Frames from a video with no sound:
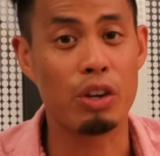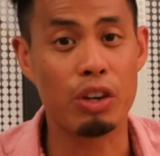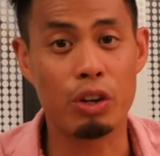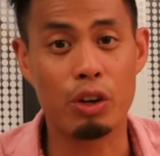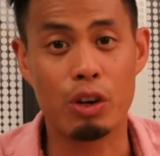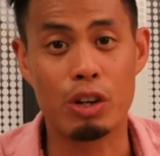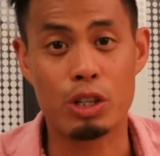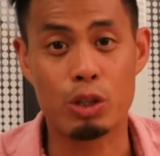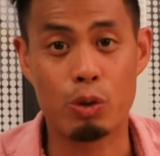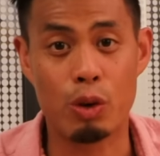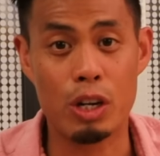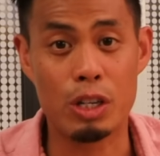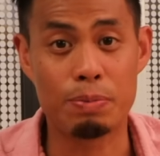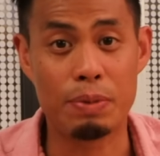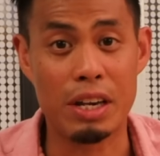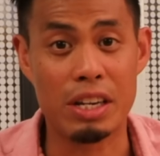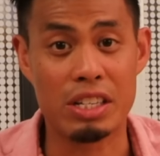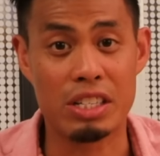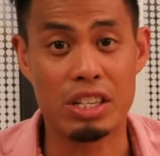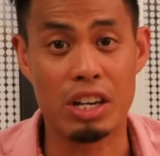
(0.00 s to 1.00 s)
can go to
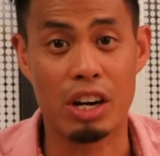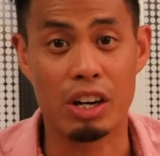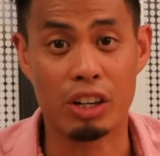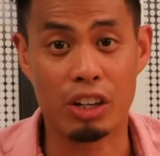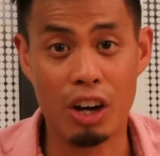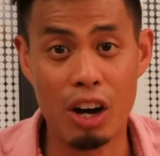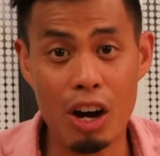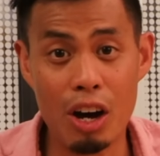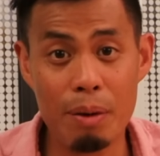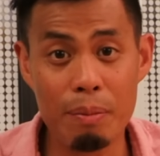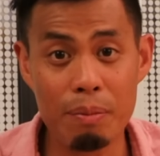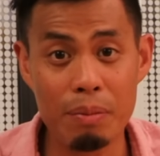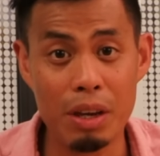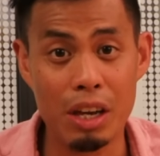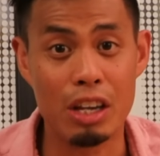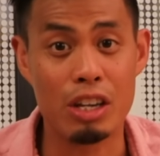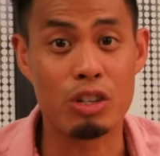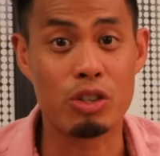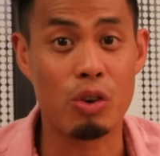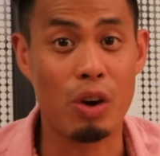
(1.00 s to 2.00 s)
squarespace.com
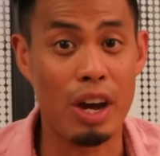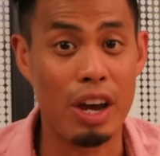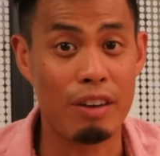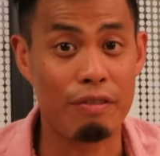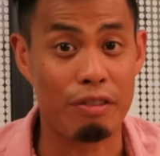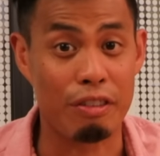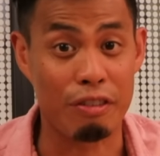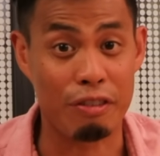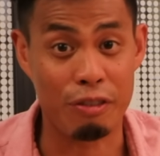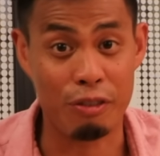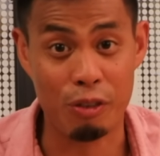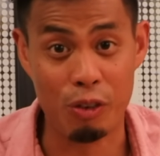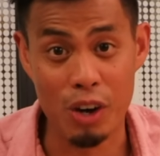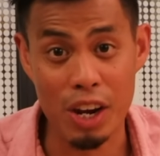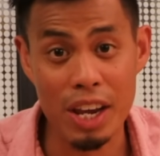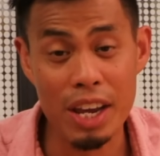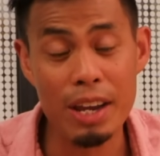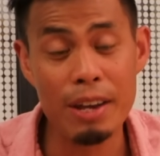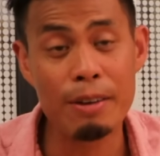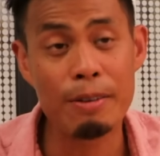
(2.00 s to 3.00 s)
and try it for
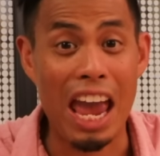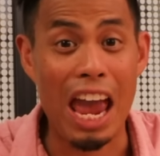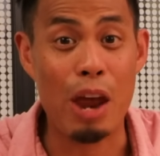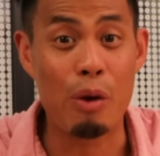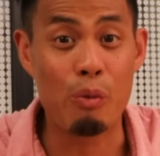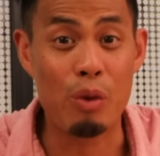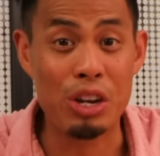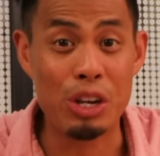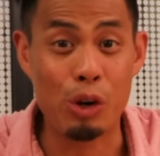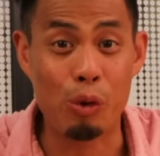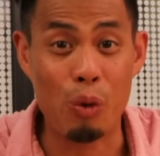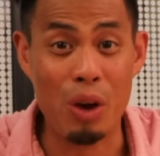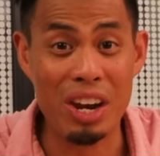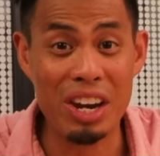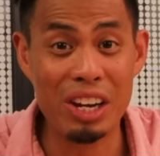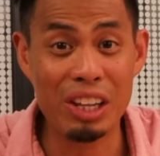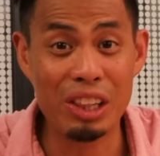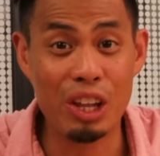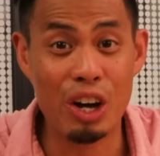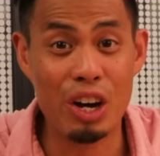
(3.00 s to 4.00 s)
free. And when you're
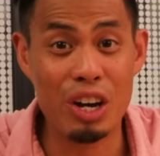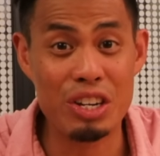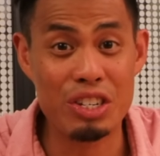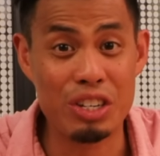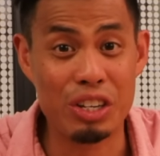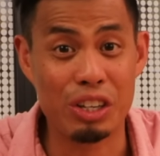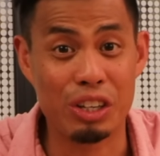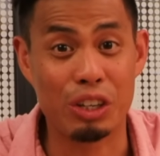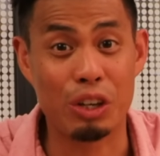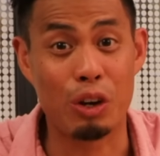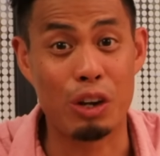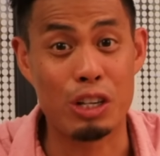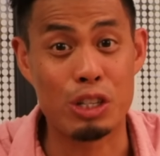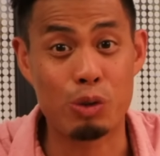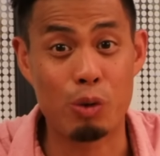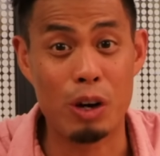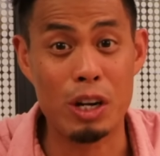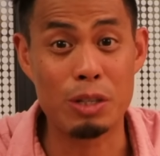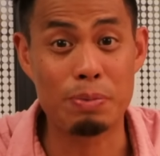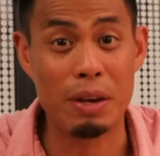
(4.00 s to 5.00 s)
ready to launch, go to
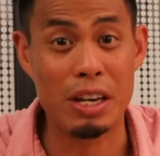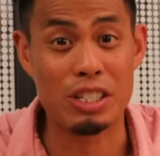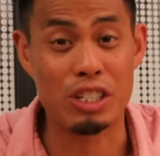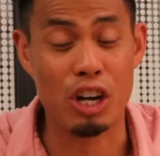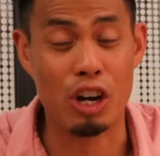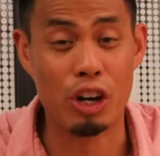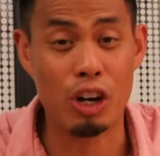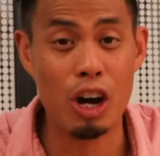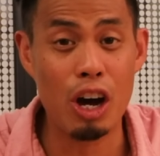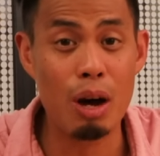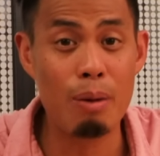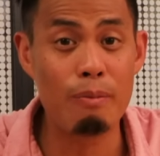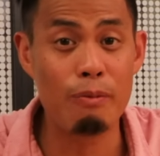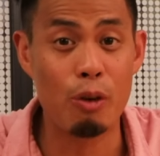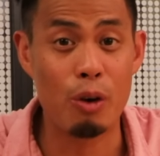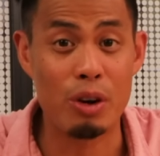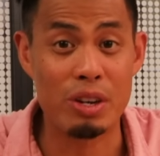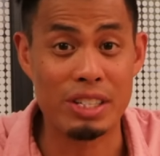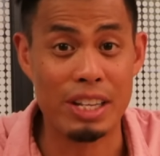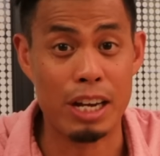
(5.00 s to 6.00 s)

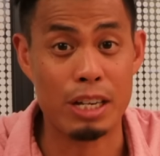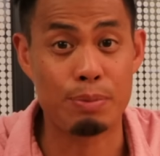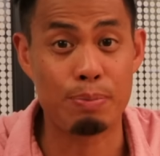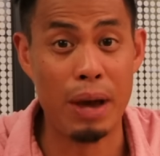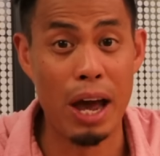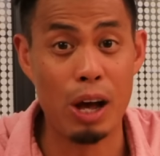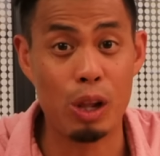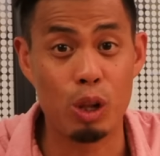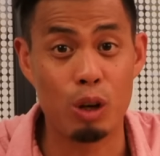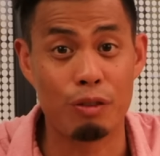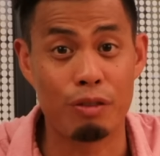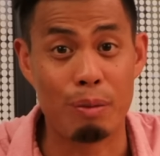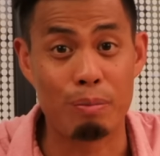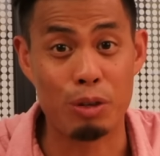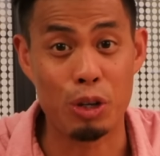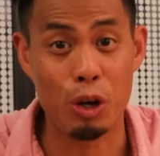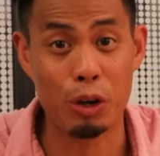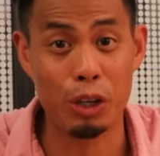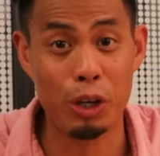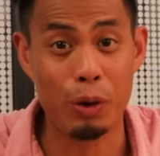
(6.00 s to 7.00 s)
squarespace.com/Paolo from
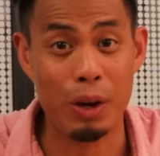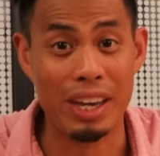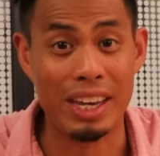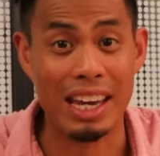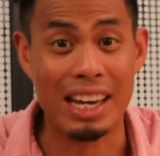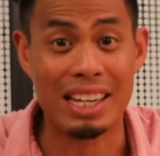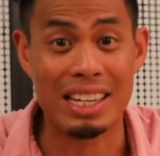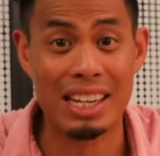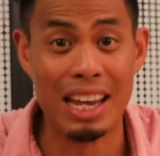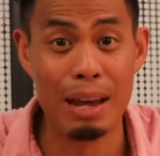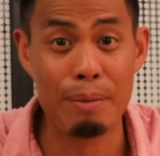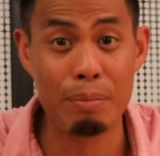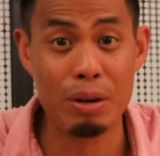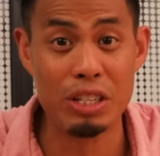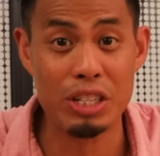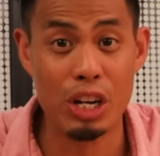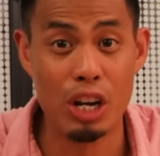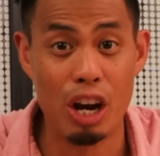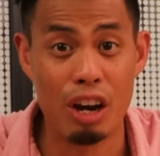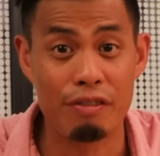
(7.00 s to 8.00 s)
Tokyo and get
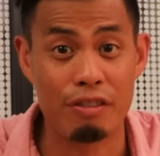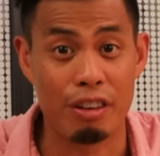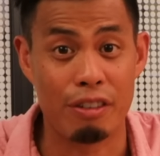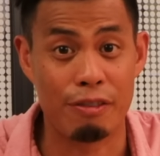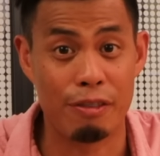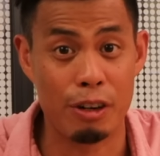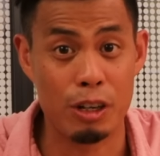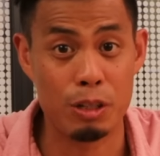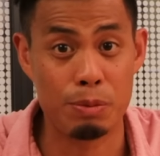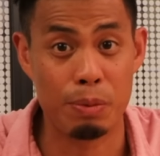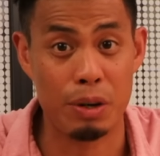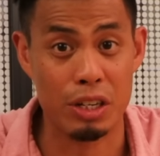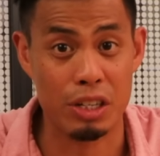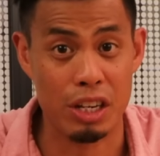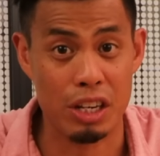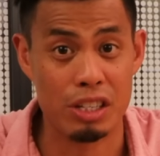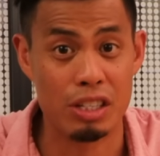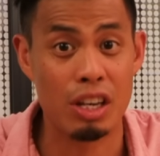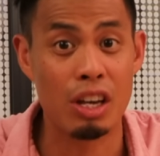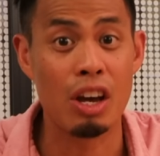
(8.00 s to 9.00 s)
10% off your first
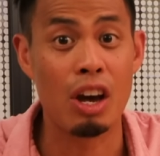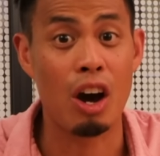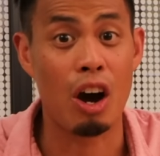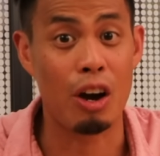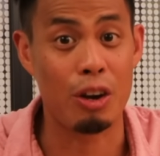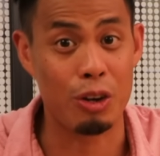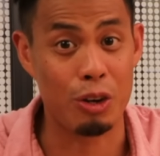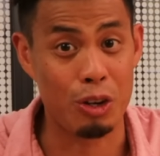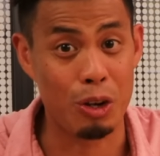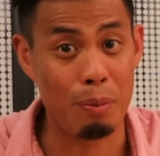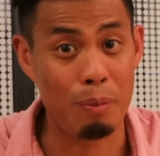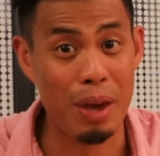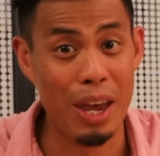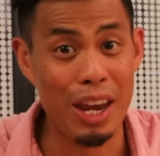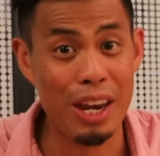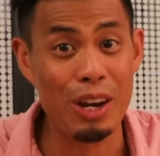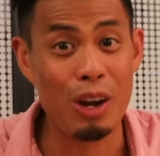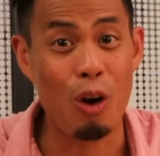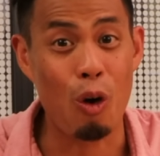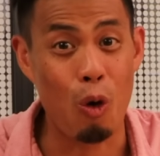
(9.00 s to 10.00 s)
purchase on your
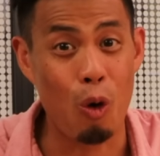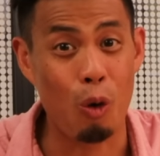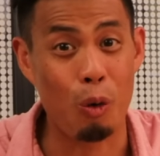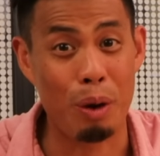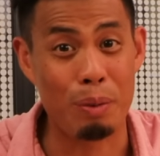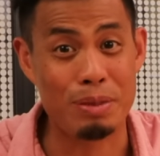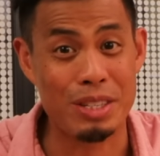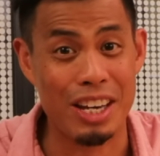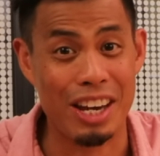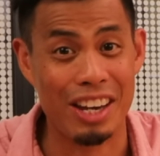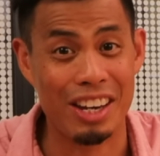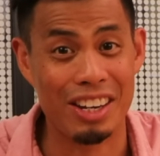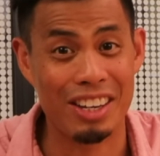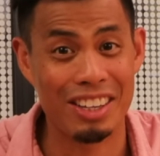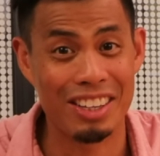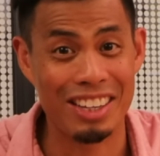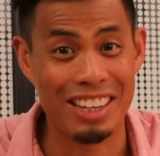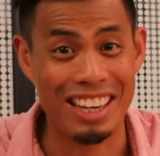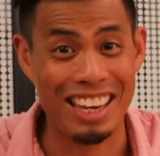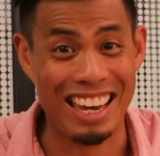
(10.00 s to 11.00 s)
domain or website.
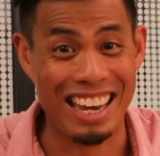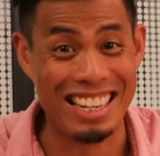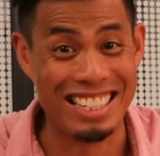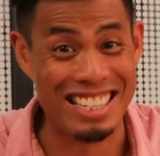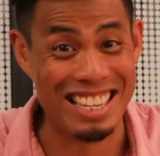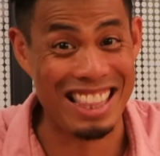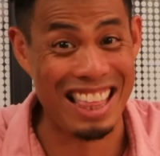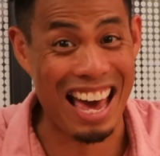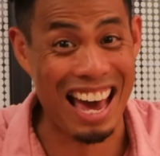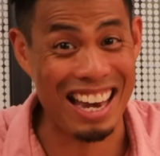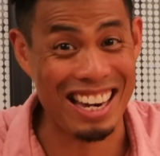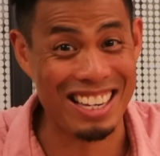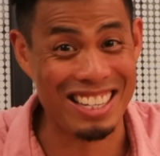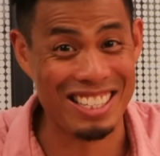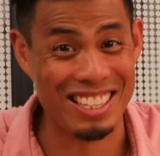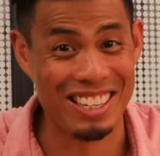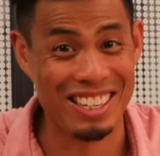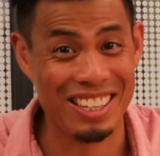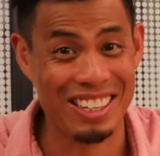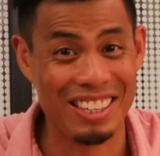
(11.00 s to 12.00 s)
It's that
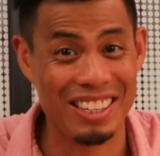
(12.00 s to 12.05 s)
easy.